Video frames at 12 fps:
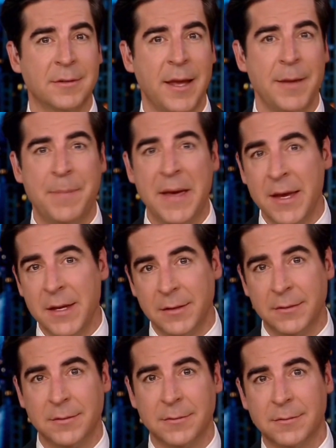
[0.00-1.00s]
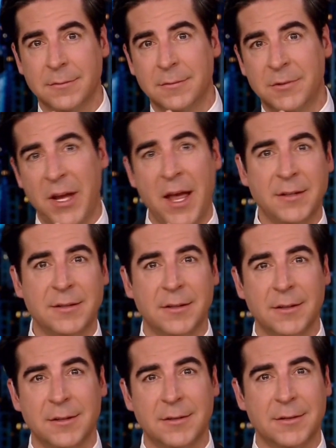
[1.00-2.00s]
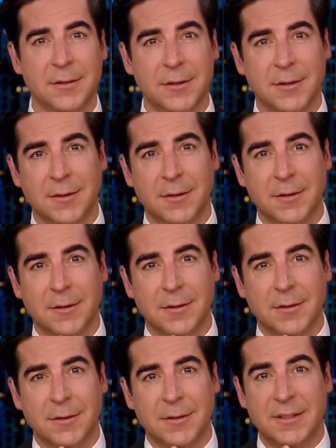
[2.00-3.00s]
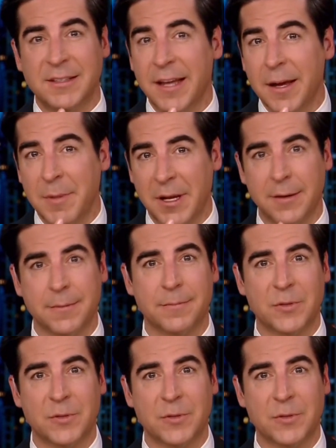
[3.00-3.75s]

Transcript: Hey, Pete, Chasten, it's Sammy.